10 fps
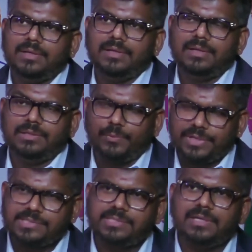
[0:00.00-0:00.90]
the
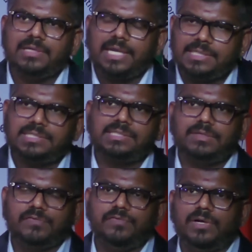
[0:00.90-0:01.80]
Western lens
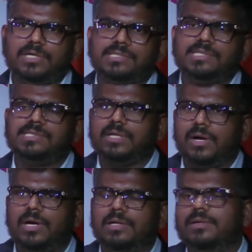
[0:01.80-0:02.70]
focuses
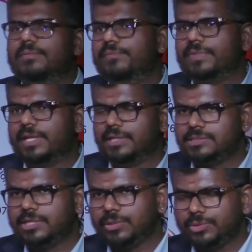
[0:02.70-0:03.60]
on
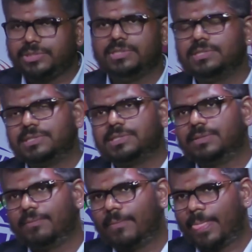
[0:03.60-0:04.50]
institutions